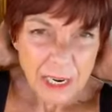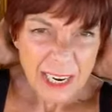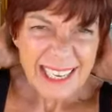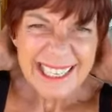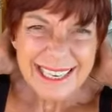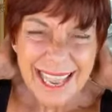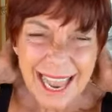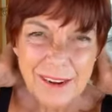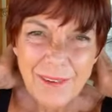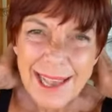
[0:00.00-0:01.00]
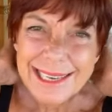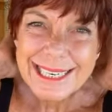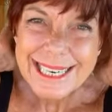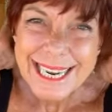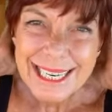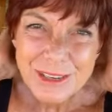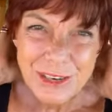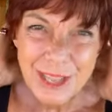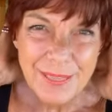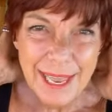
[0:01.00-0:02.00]
a little kind of like a
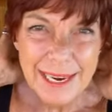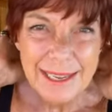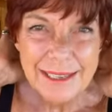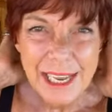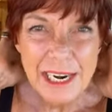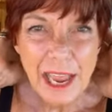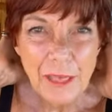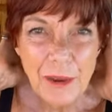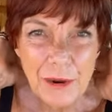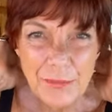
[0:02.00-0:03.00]
ditch, and then there's another,